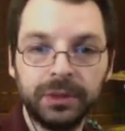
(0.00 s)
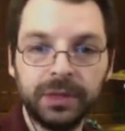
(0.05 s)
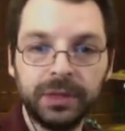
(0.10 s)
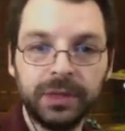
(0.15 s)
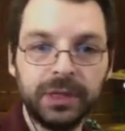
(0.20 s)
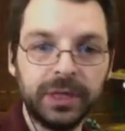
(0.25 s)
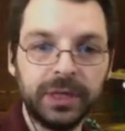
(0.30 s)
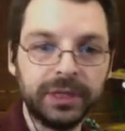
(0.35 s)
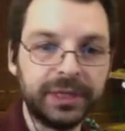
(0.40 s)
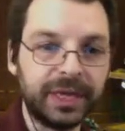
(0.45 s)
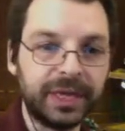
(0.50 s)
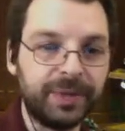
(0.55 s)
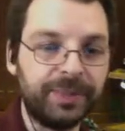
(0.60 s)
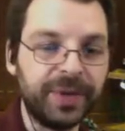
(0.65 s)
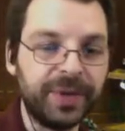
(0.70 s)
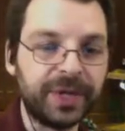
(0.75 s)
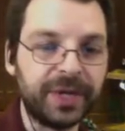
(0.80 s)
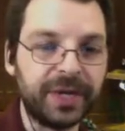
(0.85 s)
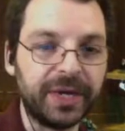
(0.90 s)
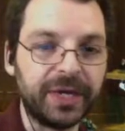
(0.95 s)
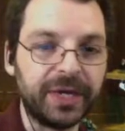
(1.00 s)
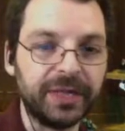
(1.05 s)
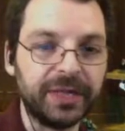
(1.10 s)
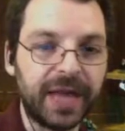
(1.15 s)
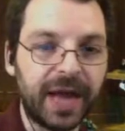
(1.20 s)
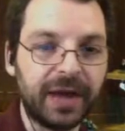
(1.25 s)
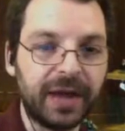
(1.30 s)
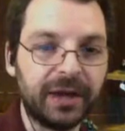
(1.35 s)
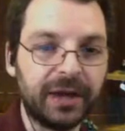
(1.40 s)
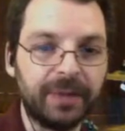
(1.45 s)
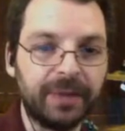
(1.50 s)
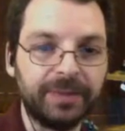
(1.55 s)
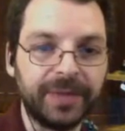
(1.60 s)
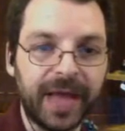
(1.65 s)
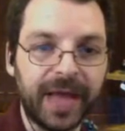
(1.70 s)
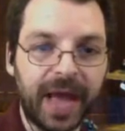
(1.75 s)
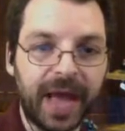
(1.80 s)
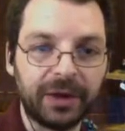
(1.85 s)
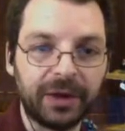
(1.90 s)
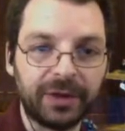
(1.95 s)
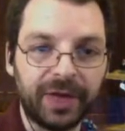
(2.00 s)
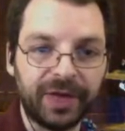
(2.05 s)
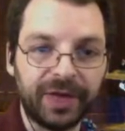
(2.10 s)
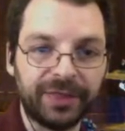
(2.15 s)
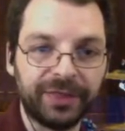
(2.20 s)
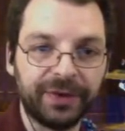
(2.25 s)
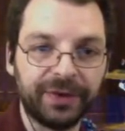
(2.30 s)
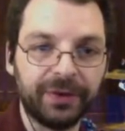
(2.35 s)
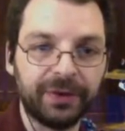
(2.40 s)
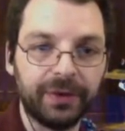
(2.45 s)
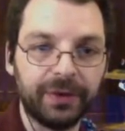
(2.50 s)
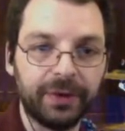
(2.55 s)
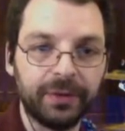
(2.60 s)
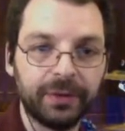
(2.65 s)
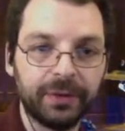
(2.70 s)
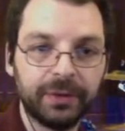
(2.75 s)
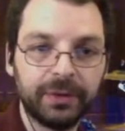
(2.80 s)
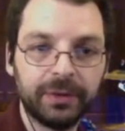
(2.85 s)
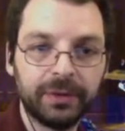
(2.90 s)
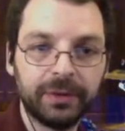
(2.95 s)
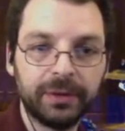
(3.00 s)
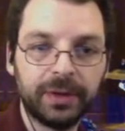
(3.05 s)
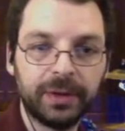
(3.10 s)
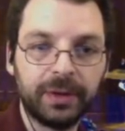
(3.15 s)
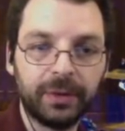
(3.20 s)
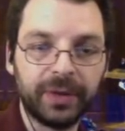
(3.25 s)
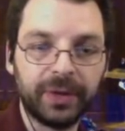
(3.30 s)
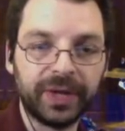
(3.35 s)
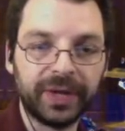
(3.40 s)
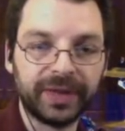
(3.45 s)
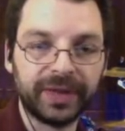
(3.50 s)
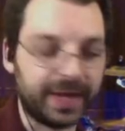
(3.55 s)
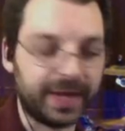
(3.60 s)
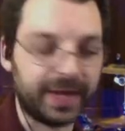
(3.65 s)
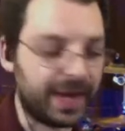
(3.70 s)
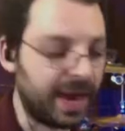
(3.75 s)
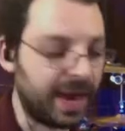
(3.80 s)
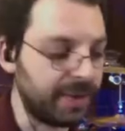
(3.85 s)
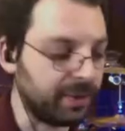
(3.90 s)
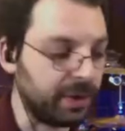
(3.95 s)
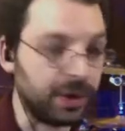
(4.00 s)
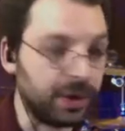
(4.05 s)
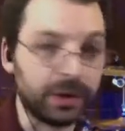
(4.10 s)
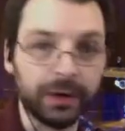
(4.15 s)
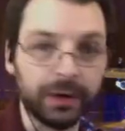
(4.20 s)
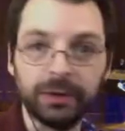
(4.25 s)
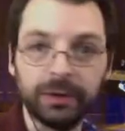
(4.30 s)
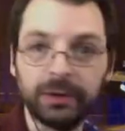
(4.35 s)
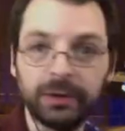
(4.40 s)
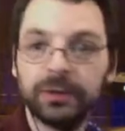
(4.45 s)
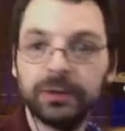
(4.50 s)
Instead of picking down, up, down on that third note, I want to get that hammer on going.